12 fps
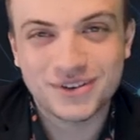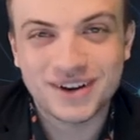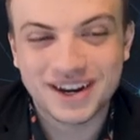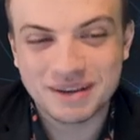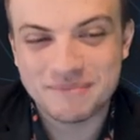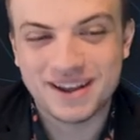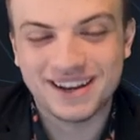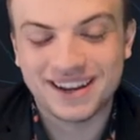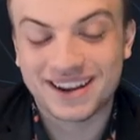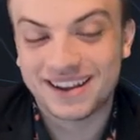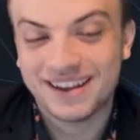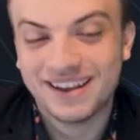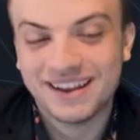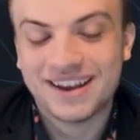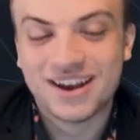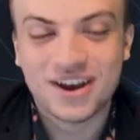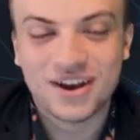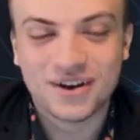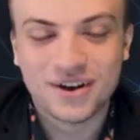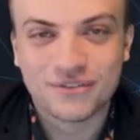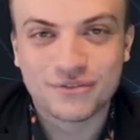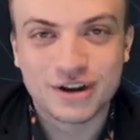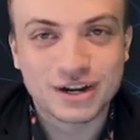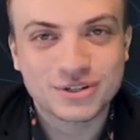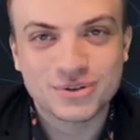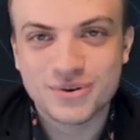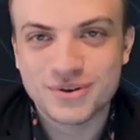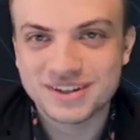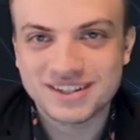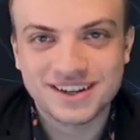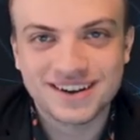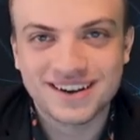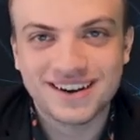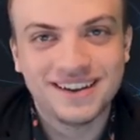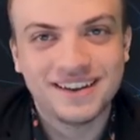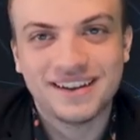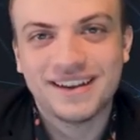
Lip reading: recommending a French course here,